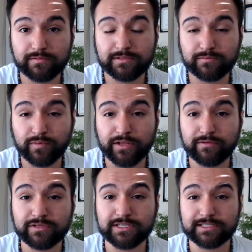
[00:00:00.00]
what
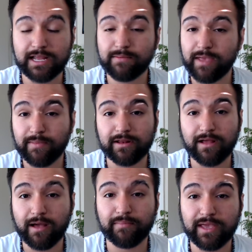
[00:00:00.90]
you just said maybe
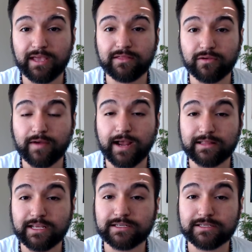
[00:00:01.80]
not be the right
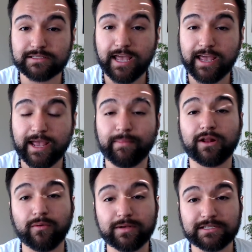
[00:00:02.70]
thing to say. I mean,
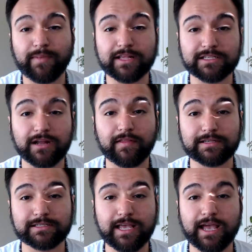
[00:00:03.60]
it always depends on how they
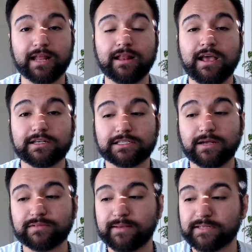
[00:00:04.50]
say it.
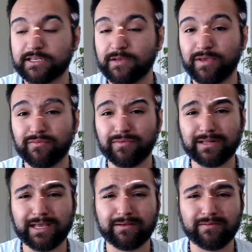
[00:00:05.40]
Sometimes it could be
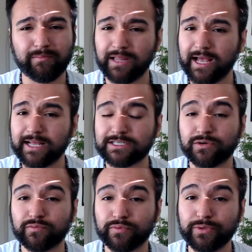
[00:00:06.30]
really blunt
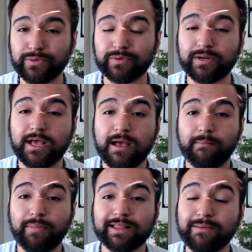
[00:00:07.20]
or rude,
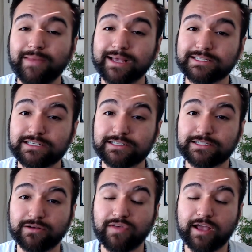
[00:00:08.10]
but the message is
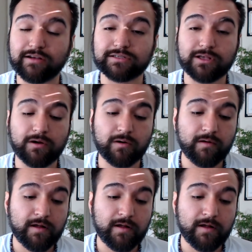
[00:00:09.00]
still there. So